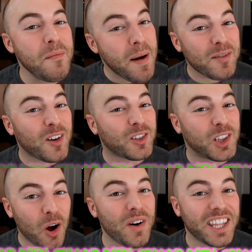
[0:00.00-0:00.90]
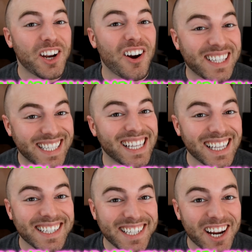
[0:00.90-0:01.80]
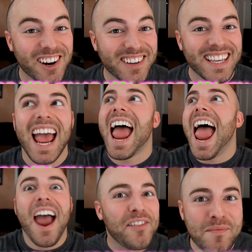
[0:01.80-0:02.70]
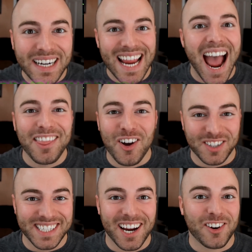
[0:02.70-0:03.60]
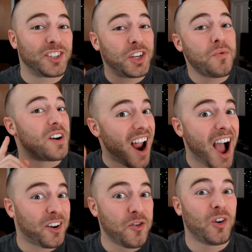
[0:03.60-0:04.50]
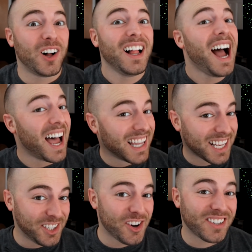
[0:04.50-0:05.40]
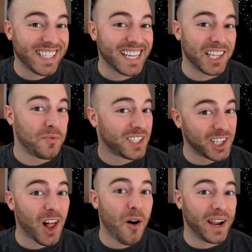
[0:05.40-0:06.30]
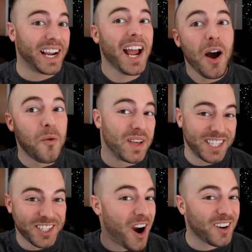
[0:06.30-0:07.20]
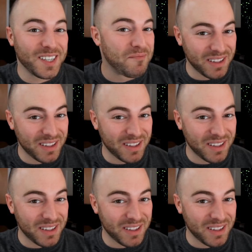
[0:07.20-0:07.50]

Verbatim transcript: Remember those glow-in-the-dark ceiling stickers? Everybody had those stickers. You were not cool unless your ceiling was glowing with stars and